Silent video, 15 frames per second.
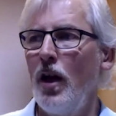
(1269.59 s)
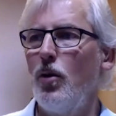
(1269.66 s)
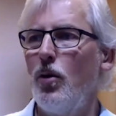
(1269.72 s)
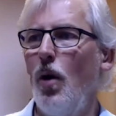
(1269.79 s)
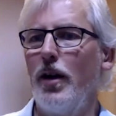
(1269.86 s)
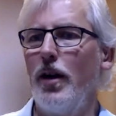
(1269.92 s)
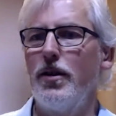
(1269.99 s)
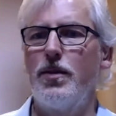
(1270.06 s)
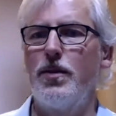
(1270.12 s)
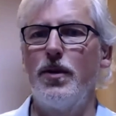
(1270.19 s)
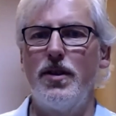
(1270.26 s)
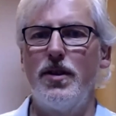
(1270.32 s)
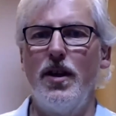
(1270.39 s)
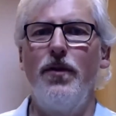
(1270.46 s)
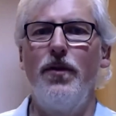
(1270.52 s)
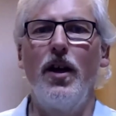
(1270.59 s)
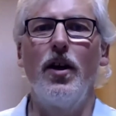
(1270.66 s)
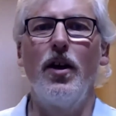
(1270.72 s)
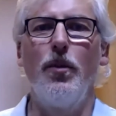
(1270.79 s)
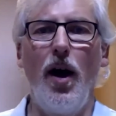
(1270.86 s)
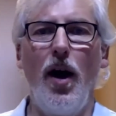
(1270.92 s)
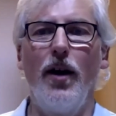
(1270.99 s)
quite specific
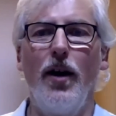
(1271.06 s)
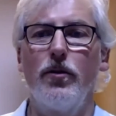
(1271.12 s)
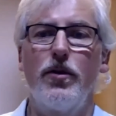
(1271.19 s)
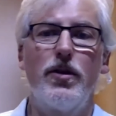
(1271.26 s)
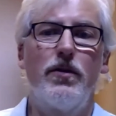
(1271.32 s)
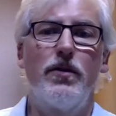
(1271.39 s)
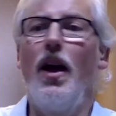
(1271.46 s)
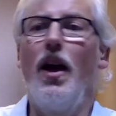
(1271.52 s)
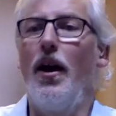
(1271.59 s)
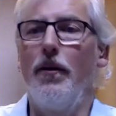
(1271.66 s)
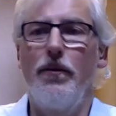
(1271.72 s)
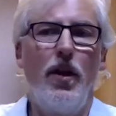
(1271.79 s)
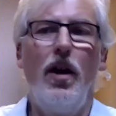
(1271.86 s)
about, yeah,